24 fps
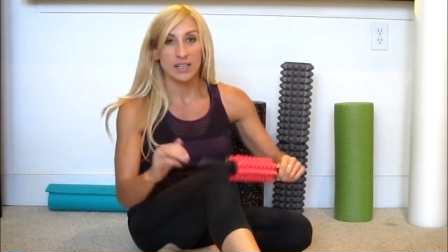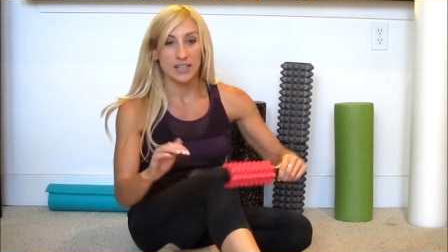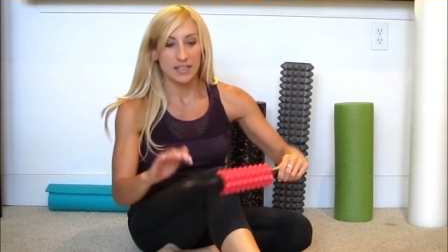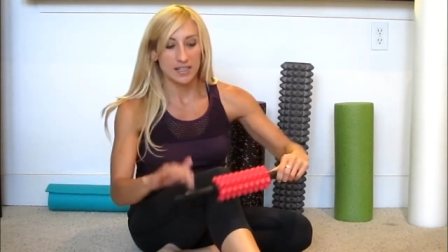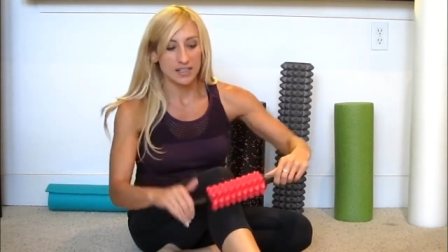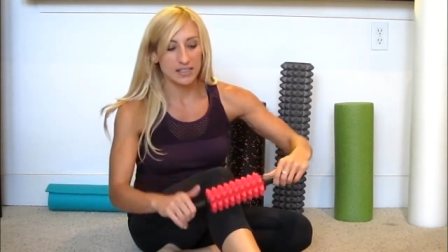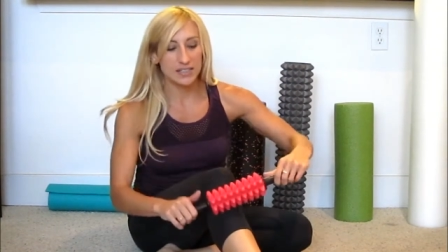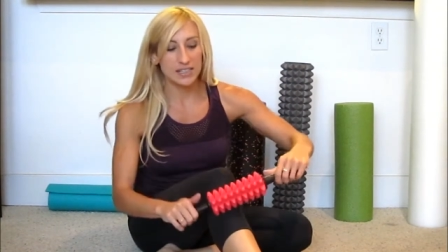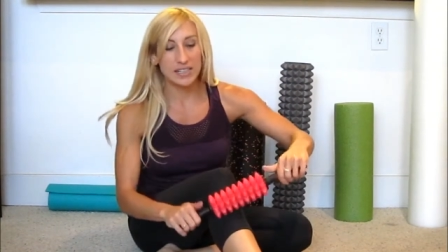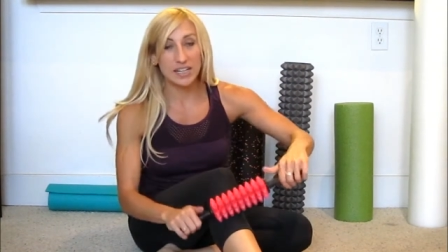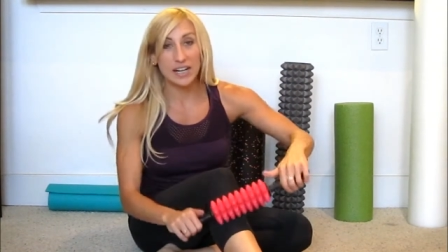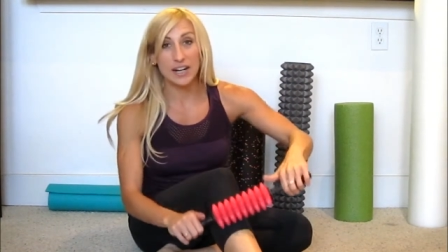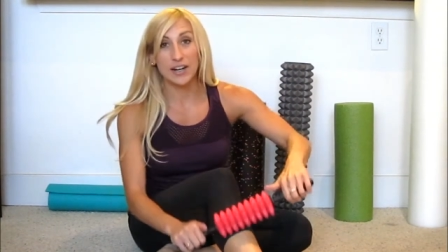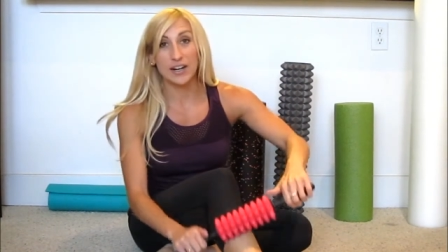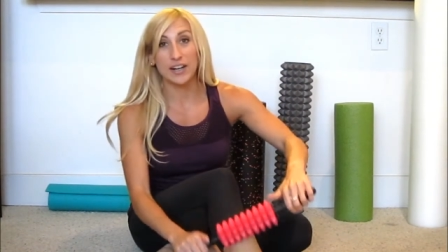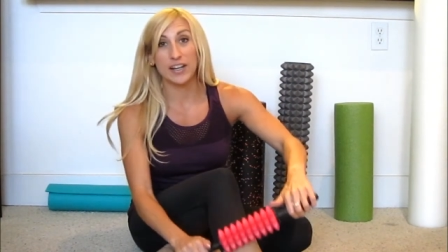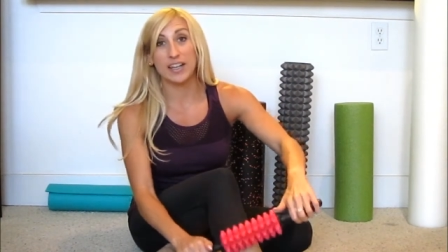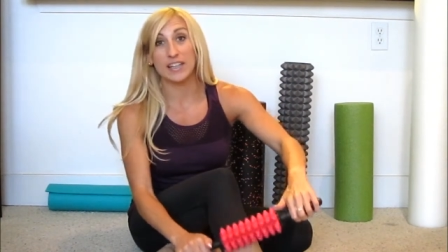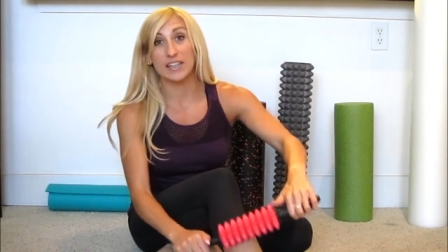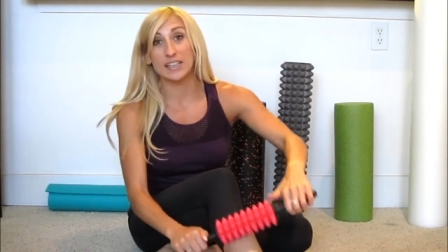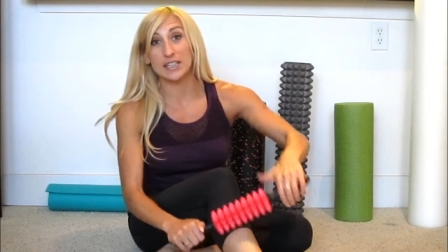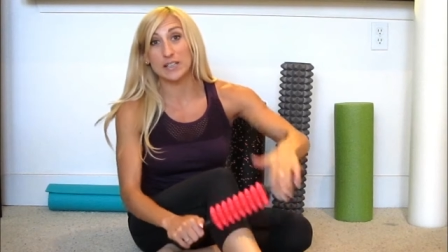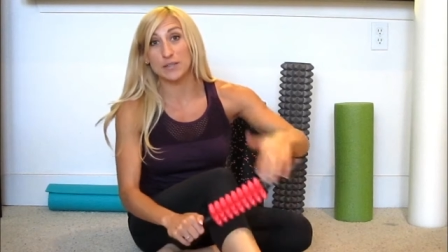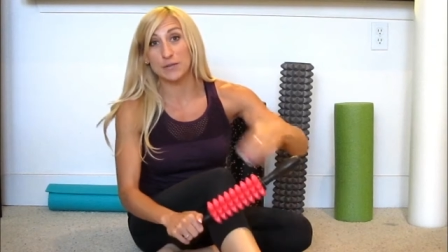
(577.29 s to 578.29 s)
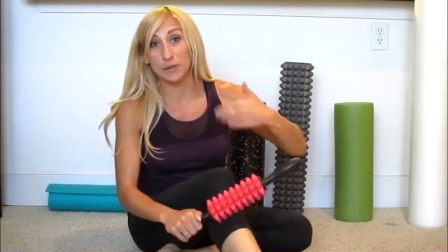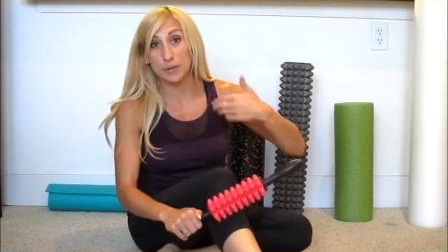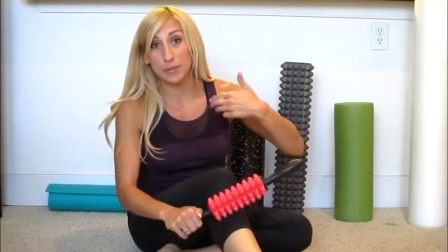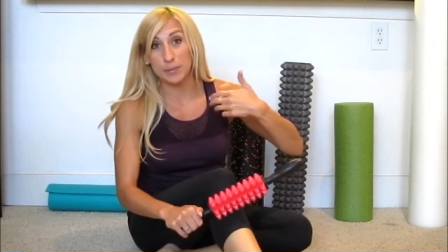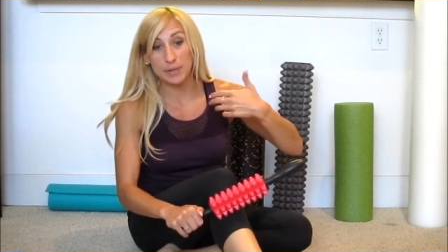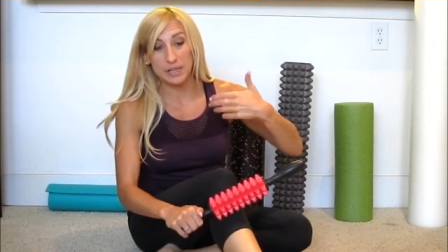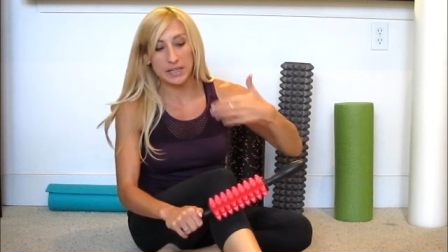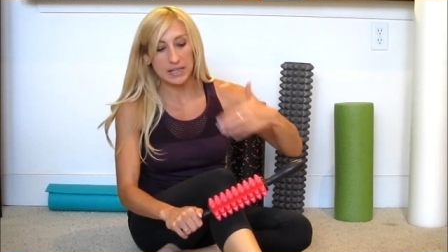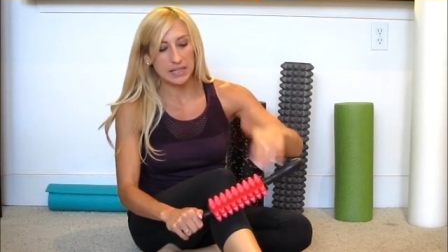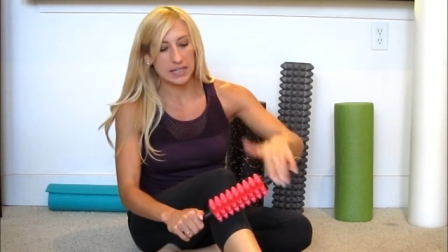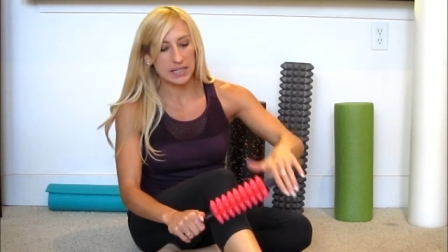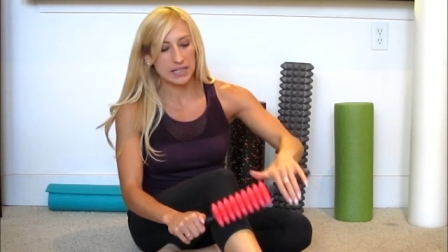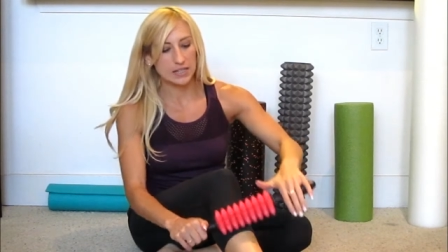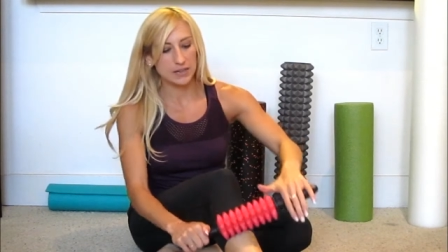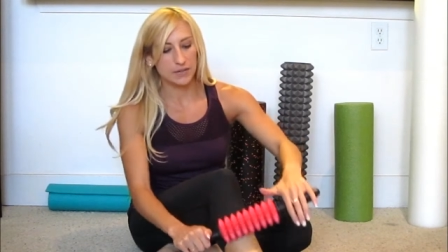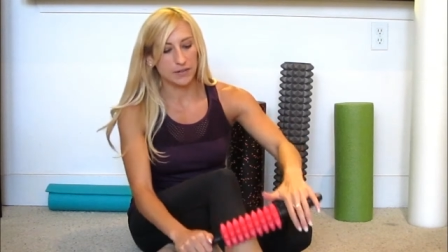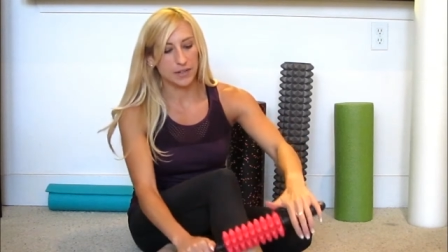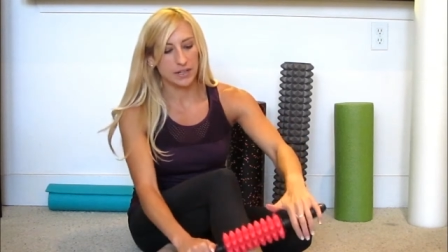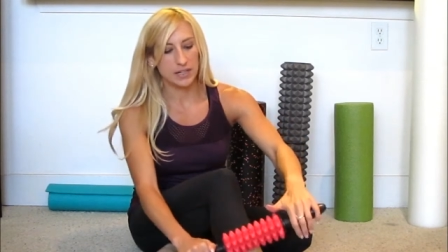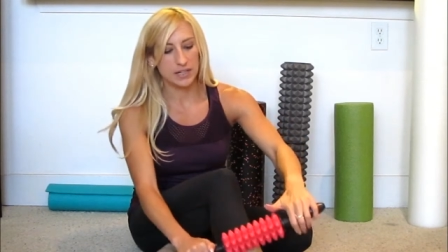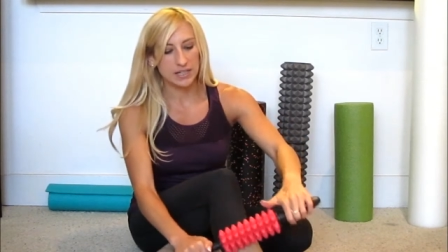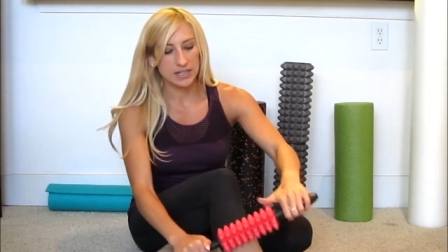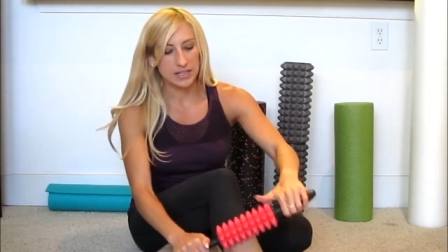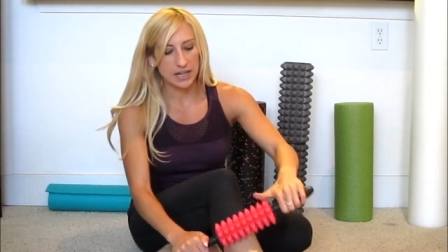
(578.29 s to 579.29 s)
This is an area, at least for me, that gets
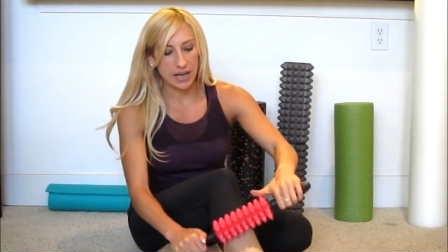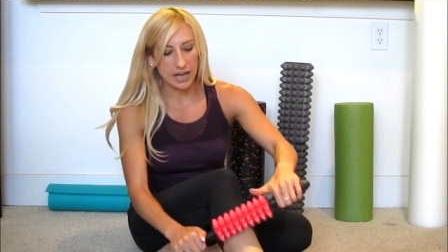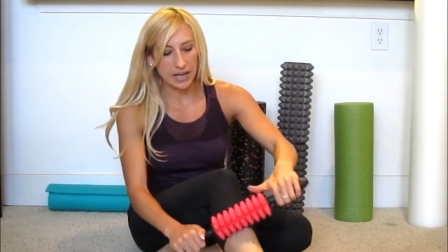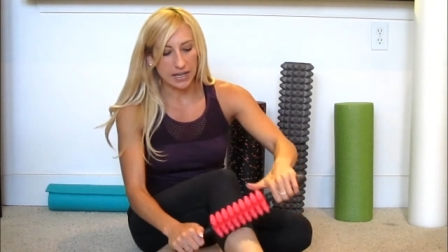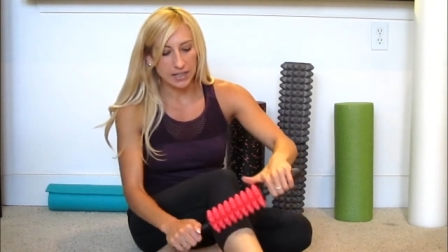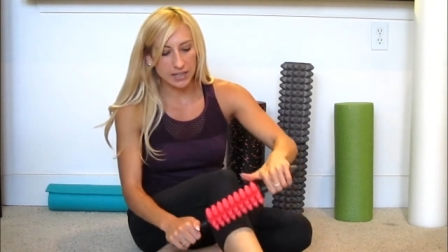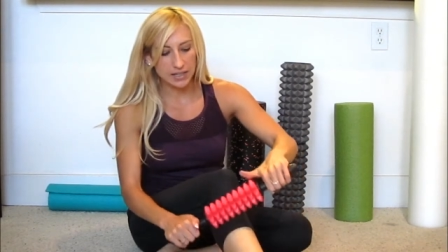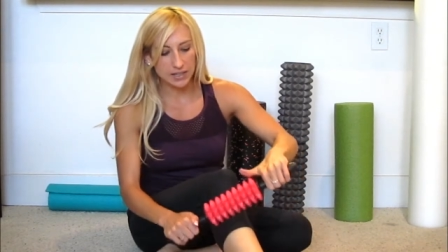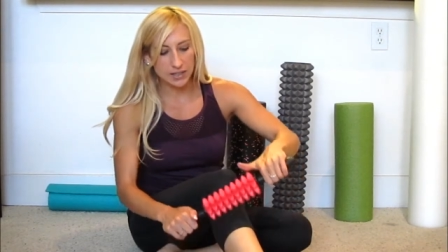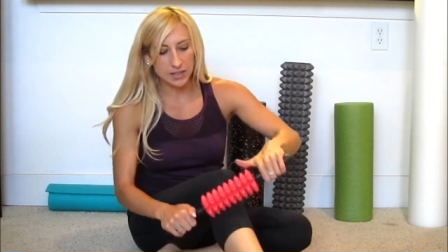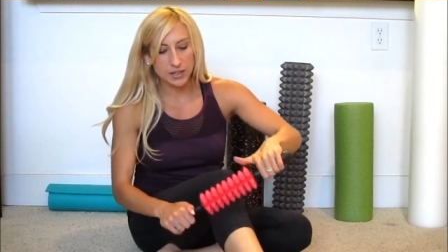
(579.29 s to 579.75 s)
very tight,